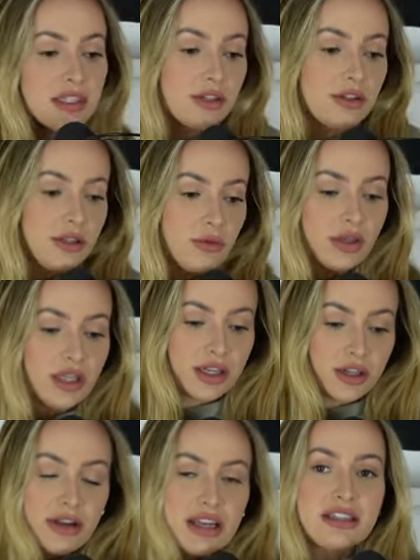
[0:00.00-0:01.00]
literally
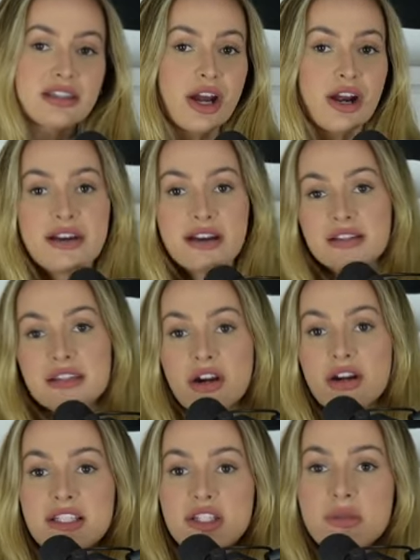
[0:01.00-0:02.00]
reiterates sorry, not
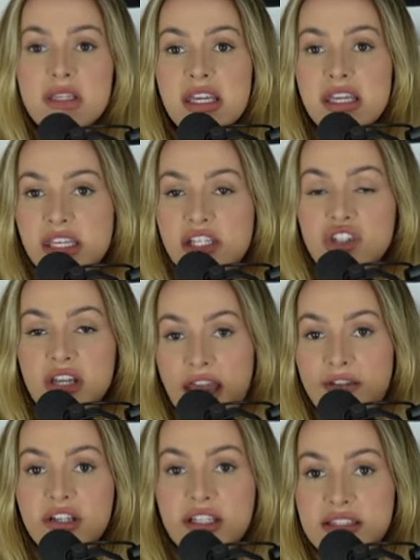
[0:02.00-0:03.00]
sorry to me each and
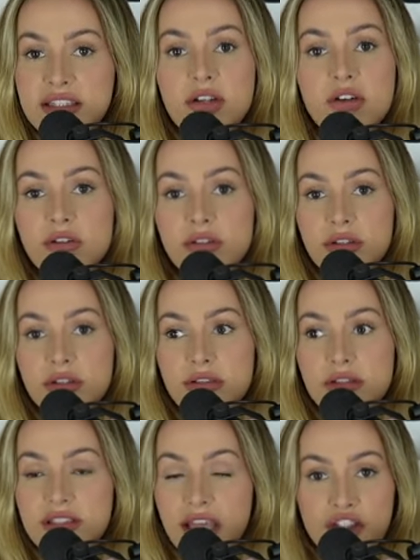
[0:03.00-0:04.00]
every single
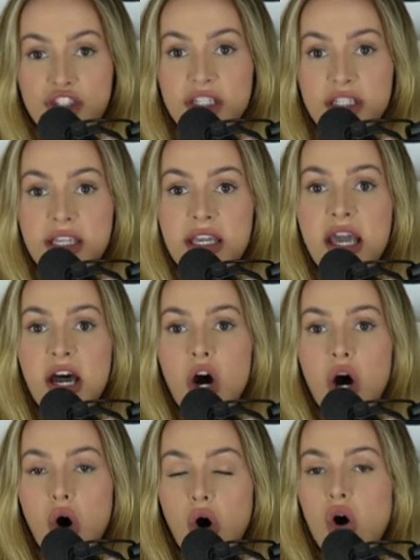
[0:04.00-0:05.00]
session
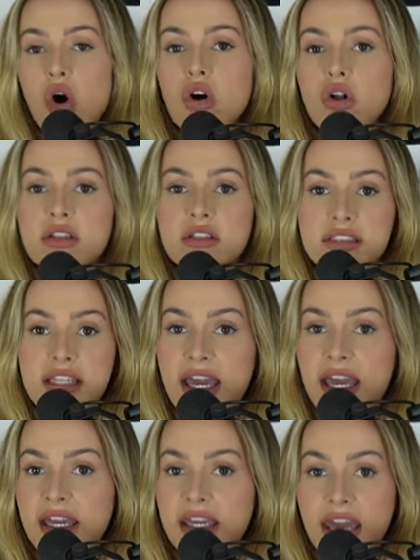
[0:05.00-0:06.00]
all
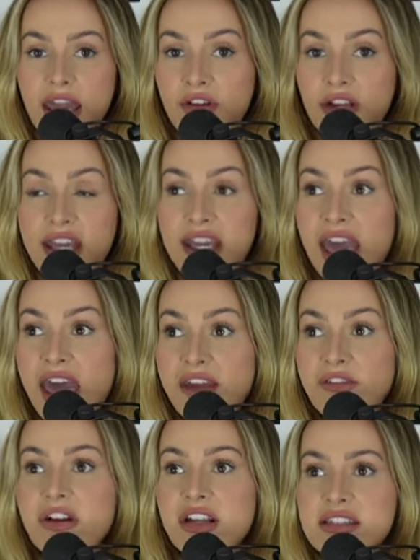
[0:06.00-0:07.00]
day, every day.
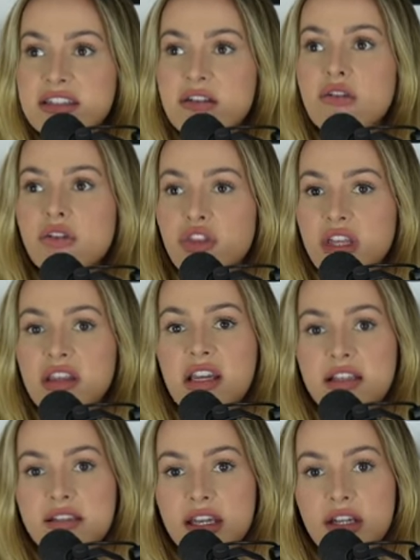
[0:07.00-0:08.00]
Every single thing that
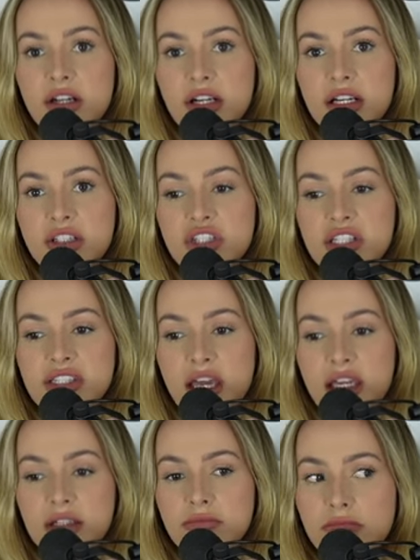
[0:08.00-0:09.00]
I say to her, she's
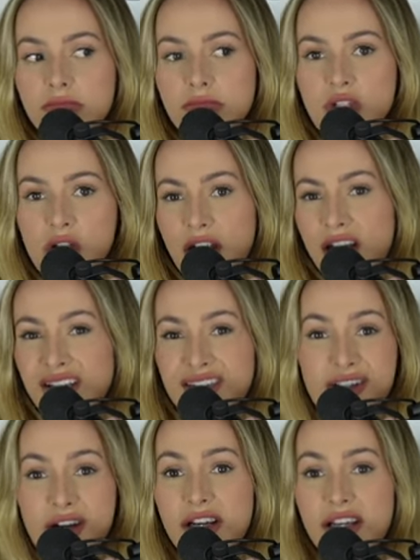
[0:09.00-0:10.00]
like, sorry, not
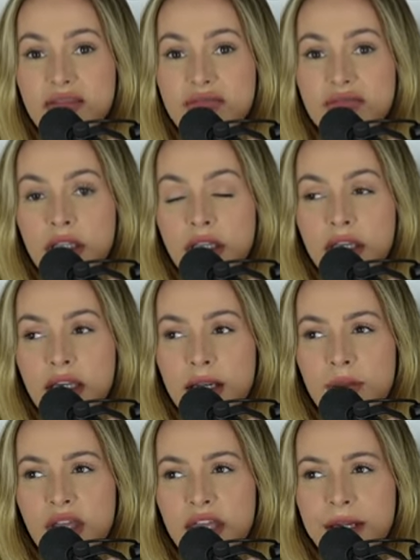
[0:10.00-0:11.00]
sorry. And
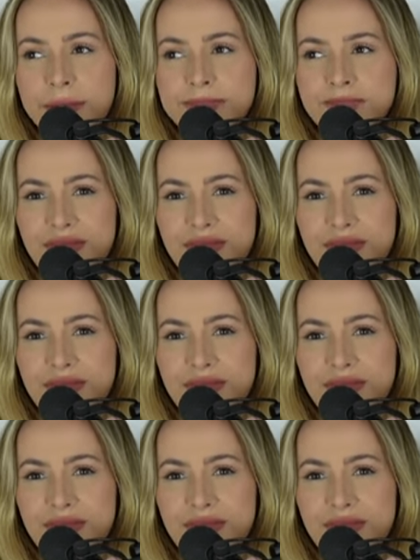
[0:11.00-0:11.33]
I'm like,